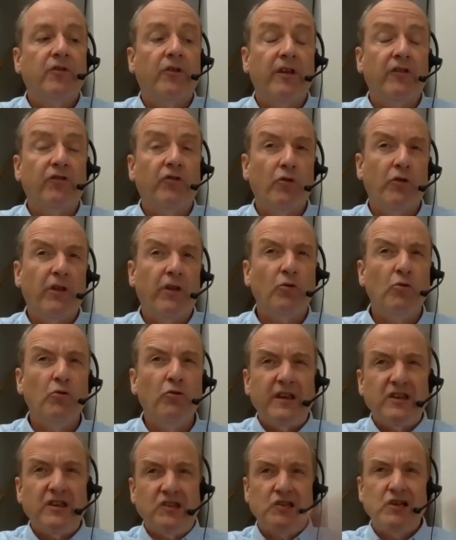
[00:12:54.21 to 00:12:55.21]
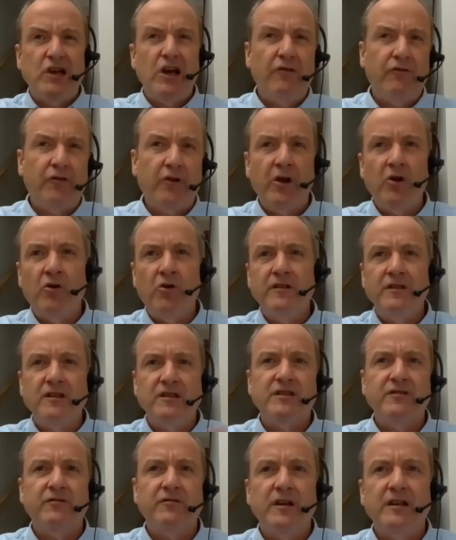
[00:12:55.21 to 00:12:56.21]
there's all this stuff going on in the
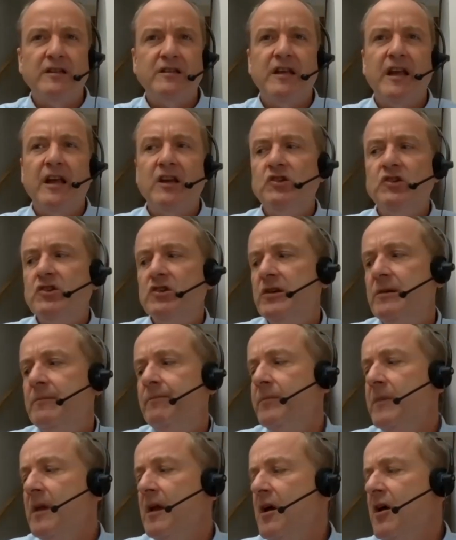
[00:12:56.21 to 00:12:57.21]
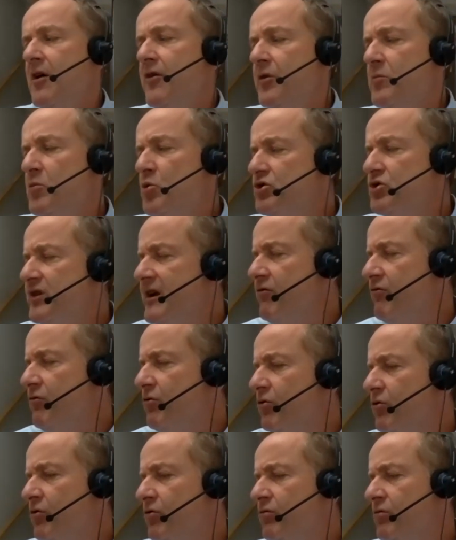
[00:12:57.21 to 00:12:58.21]
civil litigation. The more
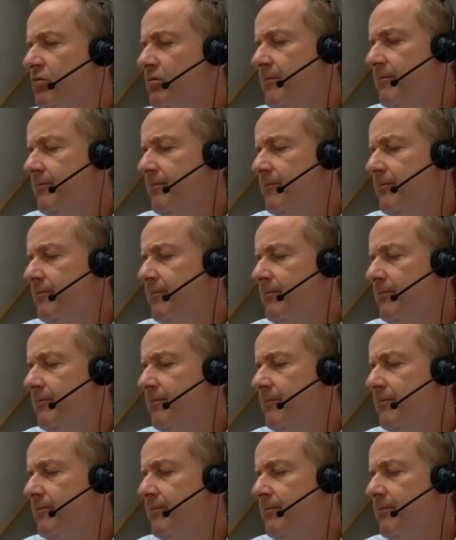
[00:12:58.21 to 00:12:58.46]
general,